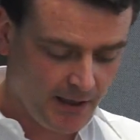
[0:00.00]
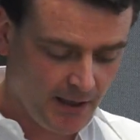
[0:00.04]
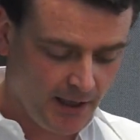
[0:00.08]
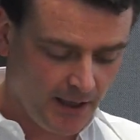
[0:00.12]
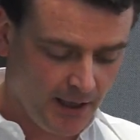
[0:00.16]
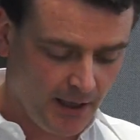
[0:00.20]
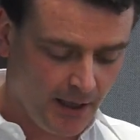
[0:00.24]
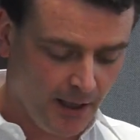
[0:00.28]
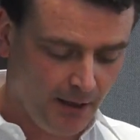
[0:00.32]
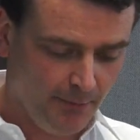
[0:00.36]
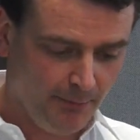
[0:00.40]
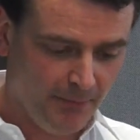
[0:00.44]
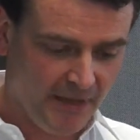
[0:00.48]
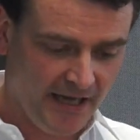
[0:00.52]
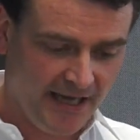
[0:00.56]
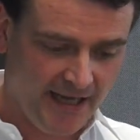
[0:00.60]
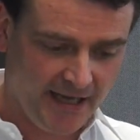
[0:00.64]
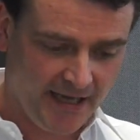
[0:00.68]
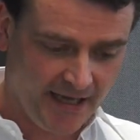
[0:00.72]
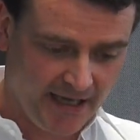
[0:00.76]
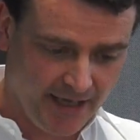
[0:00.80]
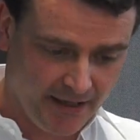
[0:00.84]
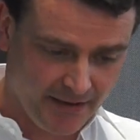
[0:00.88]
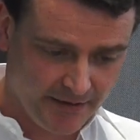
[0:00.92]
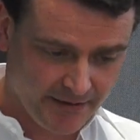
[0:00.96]

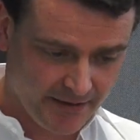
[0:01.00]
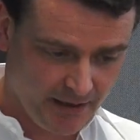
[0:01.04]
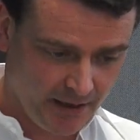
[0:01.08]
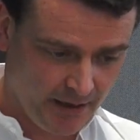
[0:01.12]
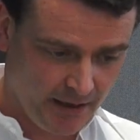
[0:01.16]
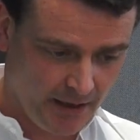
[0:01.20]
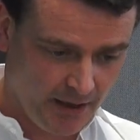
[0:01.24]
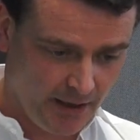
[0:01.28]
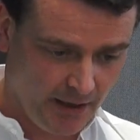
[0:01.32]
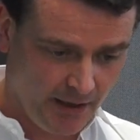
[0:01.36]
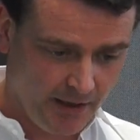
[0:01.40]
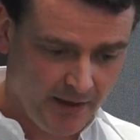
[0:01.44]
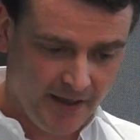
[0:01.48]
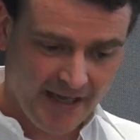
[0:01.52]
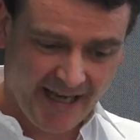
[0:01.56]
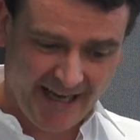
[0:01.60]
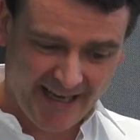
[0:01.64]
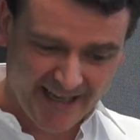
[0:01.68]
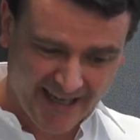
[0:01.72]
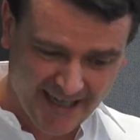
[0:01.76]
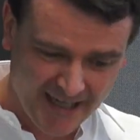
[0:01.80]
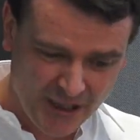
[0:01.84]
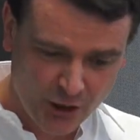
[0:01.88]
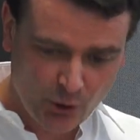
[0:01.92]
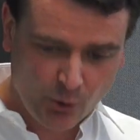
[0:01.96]

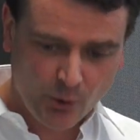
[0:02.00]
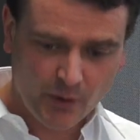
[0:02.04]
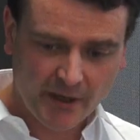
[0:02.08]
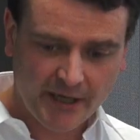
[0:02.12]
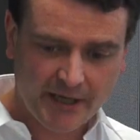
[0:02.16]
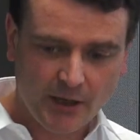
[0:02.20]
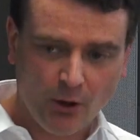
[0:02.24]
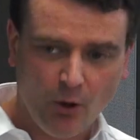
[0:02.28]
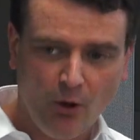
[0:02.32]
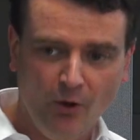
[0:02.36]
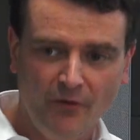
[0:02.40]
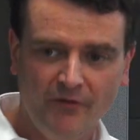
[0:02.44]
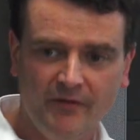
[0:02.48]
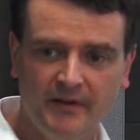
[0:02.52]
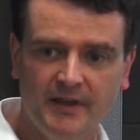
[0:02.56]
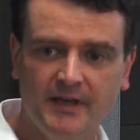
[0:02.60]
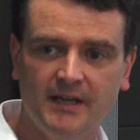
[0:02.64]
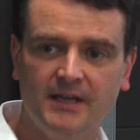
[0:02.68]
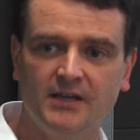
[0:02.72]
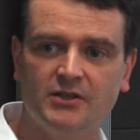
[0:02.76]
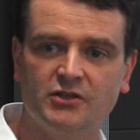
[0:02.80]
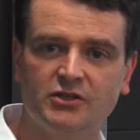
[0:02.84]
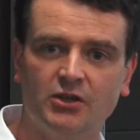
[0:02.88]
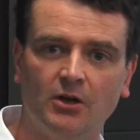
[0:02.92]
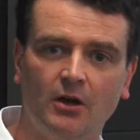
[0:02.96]
And equally on
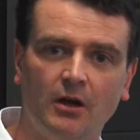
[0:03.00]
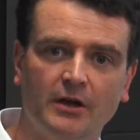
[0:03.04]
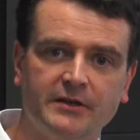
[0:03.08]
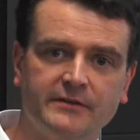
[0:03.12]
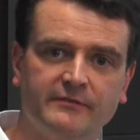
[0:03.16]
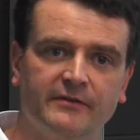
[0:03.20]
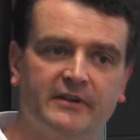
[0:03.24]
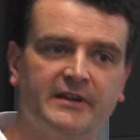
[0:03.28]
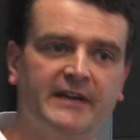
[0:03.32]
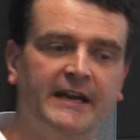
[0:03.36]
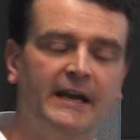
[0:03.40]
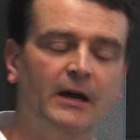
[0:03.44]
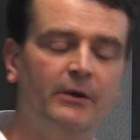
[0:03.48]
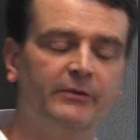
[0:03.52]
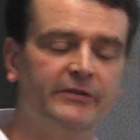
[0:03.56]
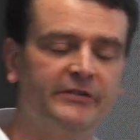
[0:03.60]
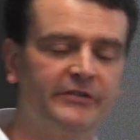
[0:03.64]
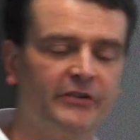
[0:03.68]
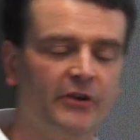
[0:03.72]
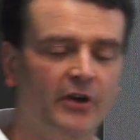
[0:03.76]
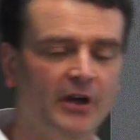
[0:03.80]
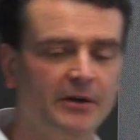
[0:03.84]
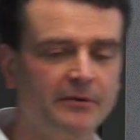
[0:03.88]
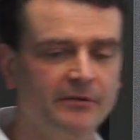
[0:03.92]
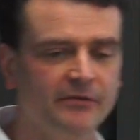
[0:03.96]
the chart of accounts
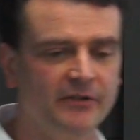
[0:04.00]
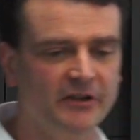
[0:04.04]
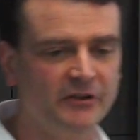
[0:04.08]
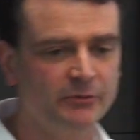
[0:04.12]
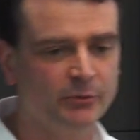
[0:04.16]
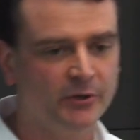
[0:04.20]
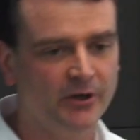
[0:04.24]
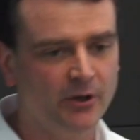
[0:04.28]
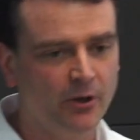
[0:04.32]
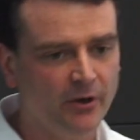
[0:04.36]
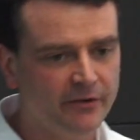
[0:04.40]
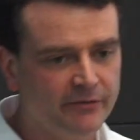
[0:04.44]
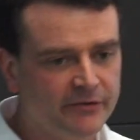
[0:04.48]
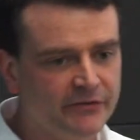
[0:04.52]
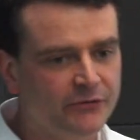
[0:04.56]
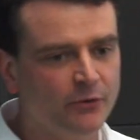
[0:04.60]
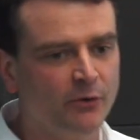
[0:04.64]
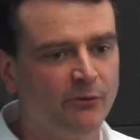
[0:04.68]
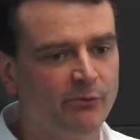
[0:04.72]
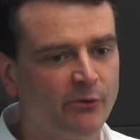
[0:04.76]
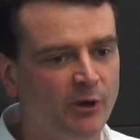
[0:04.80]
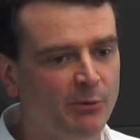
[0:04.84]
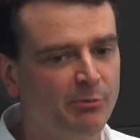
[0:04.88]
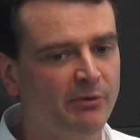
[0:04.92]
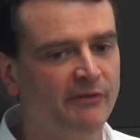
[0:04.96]
side of things, with a lot of
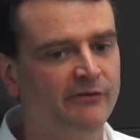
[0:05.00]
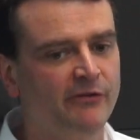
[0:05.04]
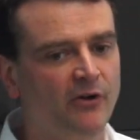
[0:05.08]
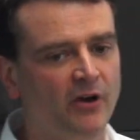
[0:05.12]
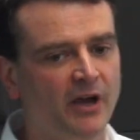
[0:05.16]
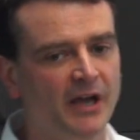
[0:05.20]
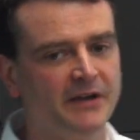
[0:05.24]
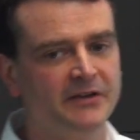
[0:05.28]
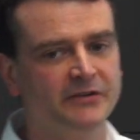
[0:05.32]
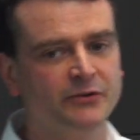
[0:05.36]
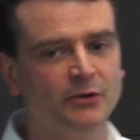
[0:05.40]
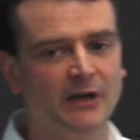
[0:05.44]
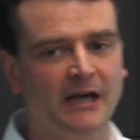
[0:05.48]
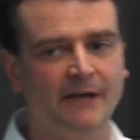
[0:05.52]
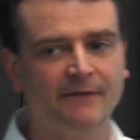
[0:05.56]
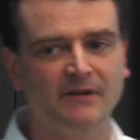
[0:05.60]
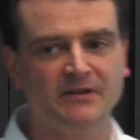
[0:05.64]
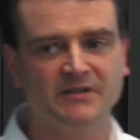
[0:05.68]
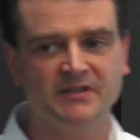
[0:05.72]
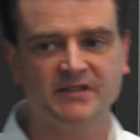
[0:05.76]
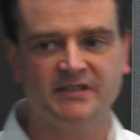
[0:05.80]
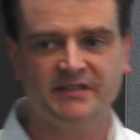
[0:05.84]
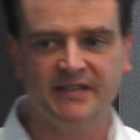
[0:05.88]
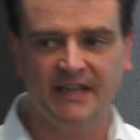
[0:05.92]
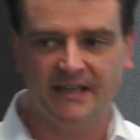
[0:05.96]
software providers, you're having
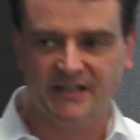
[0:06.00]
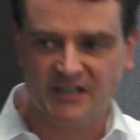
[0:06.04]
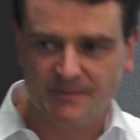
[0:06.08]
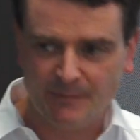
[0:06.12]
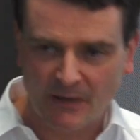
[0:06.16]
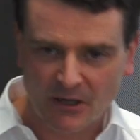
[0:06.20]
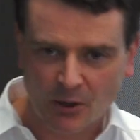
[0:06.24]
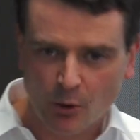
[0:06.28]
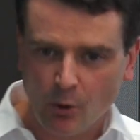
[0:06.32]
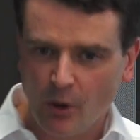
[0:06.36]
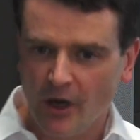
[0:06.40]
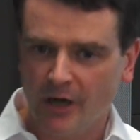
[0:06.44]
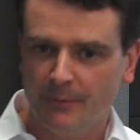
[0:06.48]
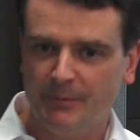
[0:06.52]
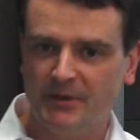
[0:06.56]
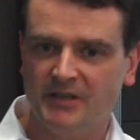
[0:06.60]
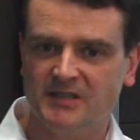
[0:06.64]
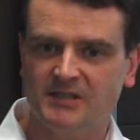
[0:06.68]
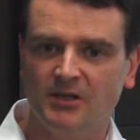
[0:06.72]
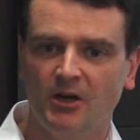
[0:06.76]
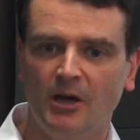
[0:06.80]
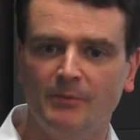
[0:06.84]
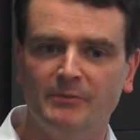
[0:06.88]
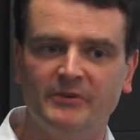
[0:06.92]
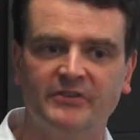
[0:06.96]
to spend quite a bit of
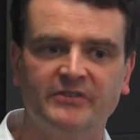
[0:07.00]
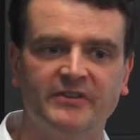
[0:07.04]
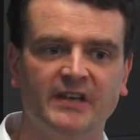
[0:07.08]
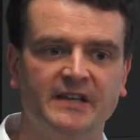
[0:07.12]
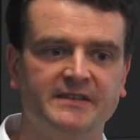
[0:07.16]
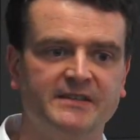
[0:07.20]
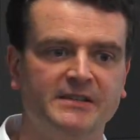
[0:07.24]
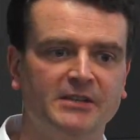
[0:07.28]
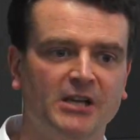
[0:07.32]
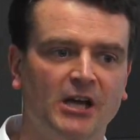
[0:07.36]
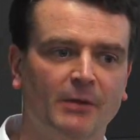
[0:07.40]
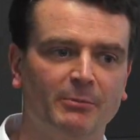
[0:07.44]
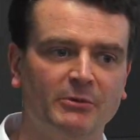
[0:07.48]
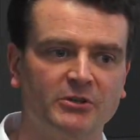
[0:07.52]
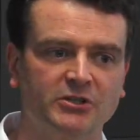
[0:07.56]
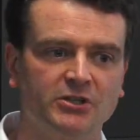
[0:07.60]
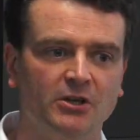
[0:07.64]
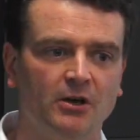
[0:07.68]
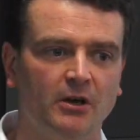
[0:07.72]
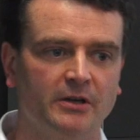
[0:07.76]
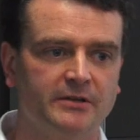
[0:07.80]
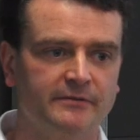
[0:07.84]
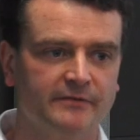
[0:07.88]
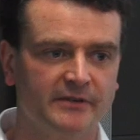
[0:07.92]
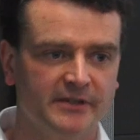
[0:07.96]
time setting up a
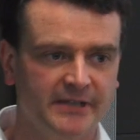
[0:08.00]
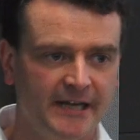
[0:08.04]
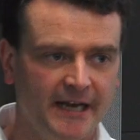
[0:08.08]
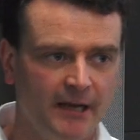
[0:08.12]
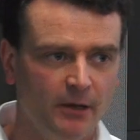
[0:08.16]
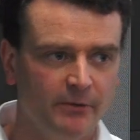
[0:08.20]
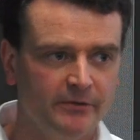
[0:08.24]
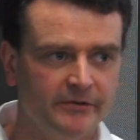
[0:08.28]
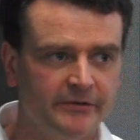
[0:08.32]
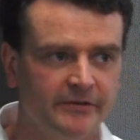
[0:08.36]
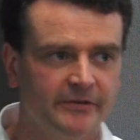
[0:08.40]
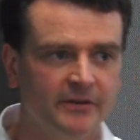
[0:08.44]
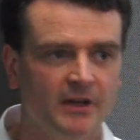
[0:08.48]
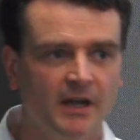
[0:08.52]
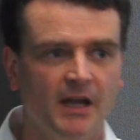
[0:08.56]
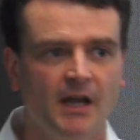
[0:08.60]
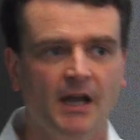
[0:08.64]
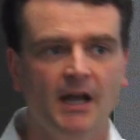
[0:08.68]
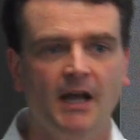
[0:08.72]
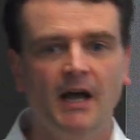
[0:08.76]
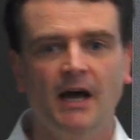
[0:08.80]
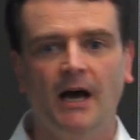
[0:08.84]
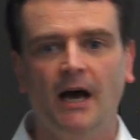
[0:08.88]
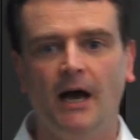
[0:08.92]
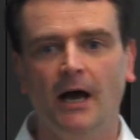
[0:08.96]
chart of accounts.
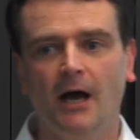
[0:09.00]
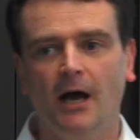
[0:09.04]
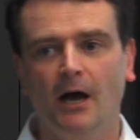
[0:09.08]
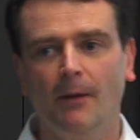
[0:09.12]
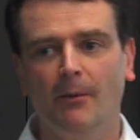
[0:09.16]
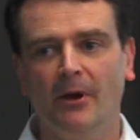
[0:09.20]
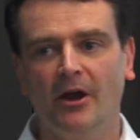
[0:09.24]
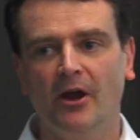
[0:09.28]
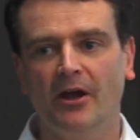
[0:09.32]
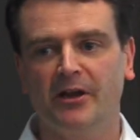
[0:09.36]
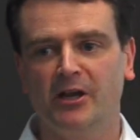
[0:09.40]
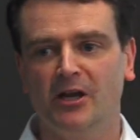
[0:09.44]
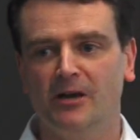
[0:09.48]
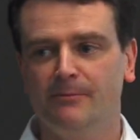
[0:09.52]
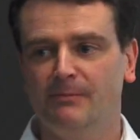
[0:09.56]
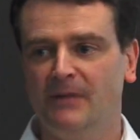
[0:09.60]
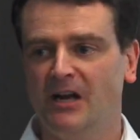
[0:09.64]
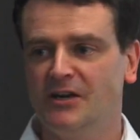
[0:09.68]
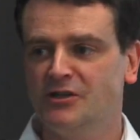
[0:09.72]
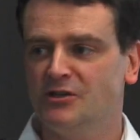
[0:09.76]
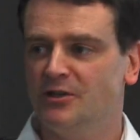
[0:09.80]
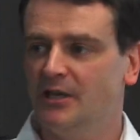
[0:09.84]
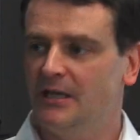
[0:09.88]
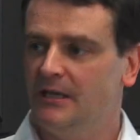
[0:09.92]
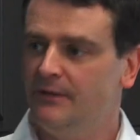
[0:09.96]
And I can
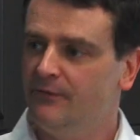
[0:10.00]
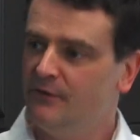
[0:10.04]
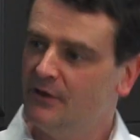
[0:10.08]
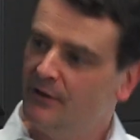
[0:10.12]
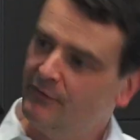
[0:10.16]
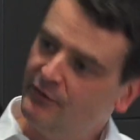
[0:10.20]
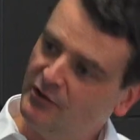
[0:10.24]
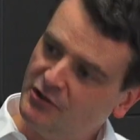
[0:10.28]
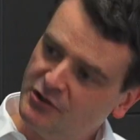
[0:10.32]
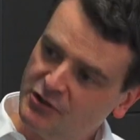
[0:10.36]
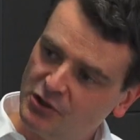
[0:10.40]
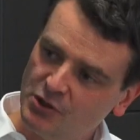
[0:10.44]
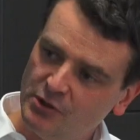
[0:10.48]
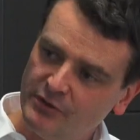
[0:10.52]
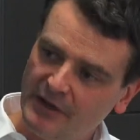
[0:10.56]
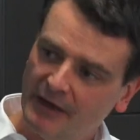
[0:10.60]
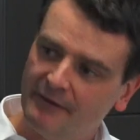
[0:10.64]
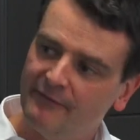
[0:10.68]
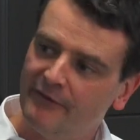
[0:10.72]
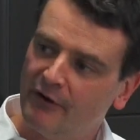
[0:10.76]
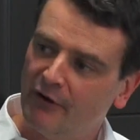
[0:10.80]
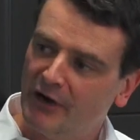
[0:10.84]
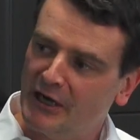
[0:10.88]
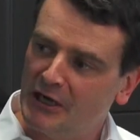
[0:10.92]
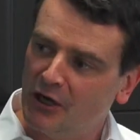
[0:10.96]
imagine even if you do that
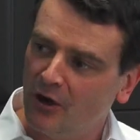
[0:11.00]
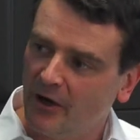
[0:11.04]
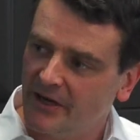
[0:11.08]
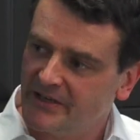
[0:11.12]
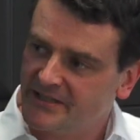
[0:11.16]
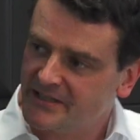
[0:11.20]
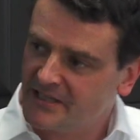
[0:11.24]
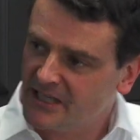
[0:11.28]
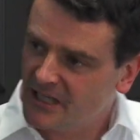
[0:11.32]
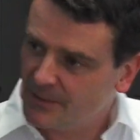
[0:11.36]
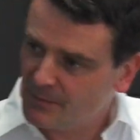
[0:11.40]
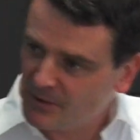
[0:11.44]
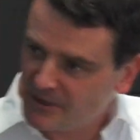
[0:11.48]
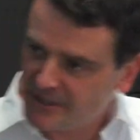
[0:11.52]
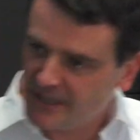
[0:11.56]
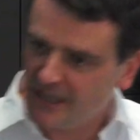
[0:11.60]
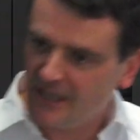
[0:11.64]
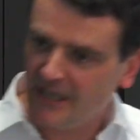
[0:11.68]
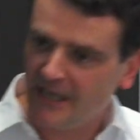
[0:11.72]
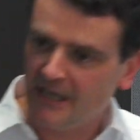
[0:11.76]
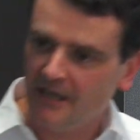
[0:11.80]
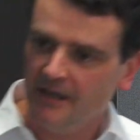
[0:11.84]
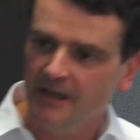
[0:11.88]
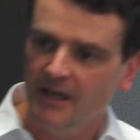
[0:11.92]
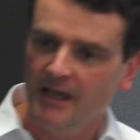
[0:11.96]
very nicely at the
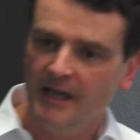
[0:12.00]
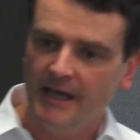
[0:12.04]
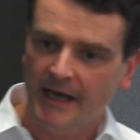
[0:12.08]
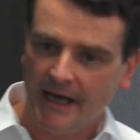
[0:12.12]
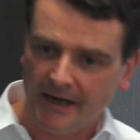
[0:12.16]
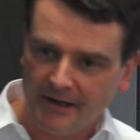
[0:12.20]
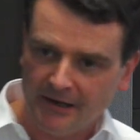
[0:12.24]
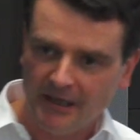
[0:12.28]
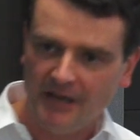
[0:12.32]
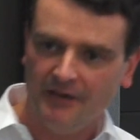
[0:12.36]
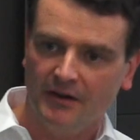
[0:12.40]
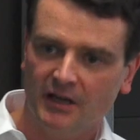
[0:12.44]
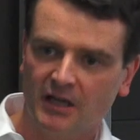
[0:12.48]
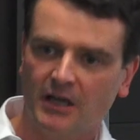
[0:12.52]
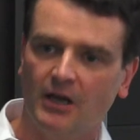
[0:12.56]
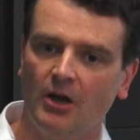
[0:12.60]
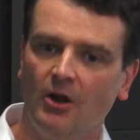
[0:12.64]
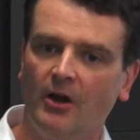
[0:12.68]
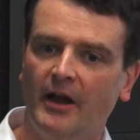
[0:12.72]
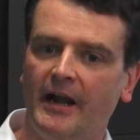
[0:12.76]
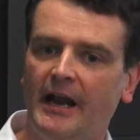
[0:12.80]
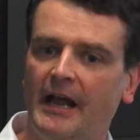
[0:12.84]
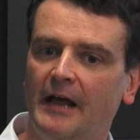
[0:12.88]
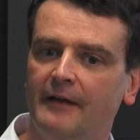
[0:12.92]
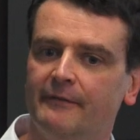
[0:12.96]
beginning and let the
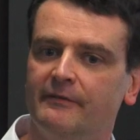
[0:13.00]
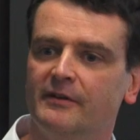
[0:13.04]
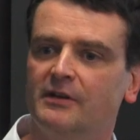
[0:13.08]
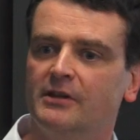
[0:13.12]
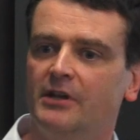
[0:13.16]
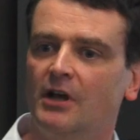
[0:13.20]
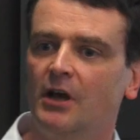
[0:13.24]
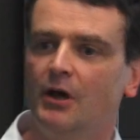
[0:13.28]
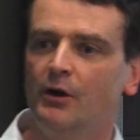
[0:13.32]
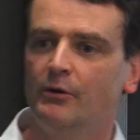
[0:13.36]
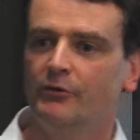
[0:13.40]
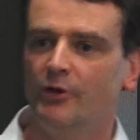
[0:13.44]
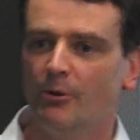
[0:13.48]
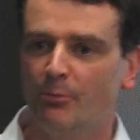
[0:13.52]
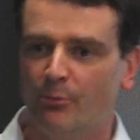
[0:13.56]
client have a go, they'll